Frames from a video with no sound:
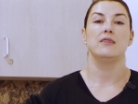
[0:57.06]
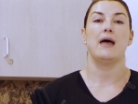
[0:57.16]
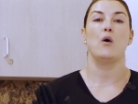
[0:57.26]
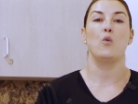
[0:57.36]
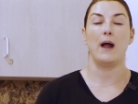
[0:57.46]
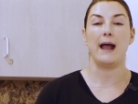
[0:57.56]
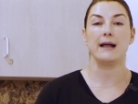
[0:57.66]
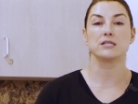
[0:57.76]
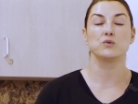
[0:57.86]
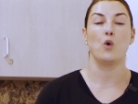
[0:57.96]
That
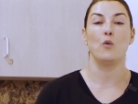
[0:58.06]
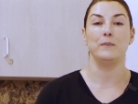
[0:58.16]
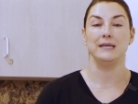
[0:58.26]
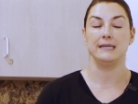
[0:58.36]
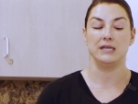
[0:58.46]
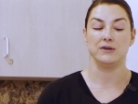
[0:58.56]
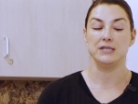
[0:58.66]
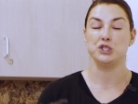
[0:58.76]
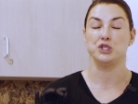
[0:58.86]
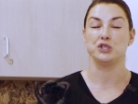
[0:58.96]
wax won't be
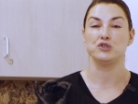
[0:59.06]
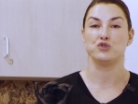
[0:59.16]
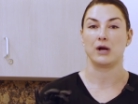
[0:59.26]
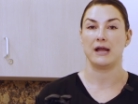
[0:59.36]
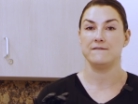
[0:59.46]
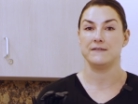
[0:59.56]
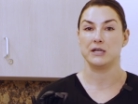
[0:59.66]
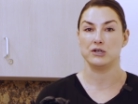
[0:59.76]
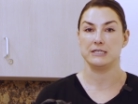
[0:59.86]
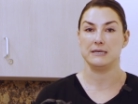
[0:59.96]
adhering to your dry
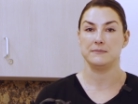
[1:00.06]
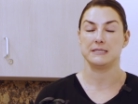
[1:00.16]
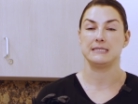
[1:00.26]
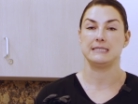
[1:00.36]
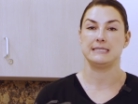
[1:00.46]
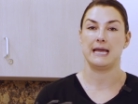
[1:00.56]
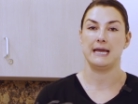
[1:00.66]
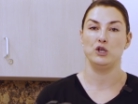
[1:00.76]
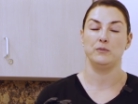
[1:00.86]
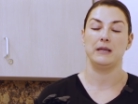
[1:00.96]
fingertips.
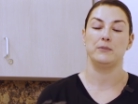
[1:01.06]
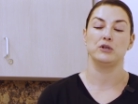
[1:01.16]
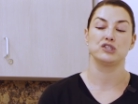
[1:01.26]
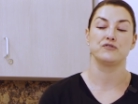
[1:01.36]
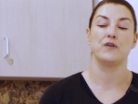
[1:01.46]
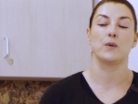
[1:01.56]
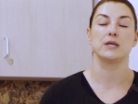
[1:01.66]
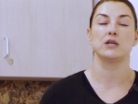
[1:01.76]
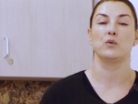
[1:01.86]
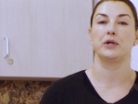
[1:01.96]
Instead, you'll be able to just
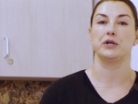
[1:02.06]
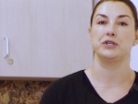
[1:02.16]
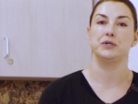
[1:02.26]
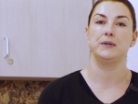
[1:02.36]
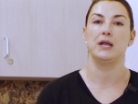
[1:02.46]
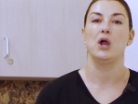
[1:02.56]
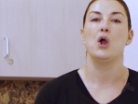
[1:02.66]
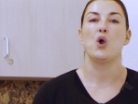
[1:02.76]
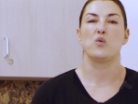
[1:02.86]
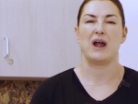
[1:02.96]
focus on what you're doing
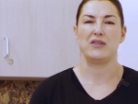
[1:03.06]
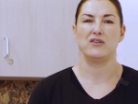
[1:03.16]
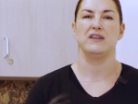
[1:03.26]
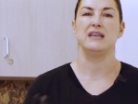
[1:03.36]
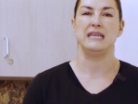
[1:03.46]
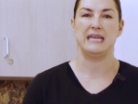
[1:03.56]
rather than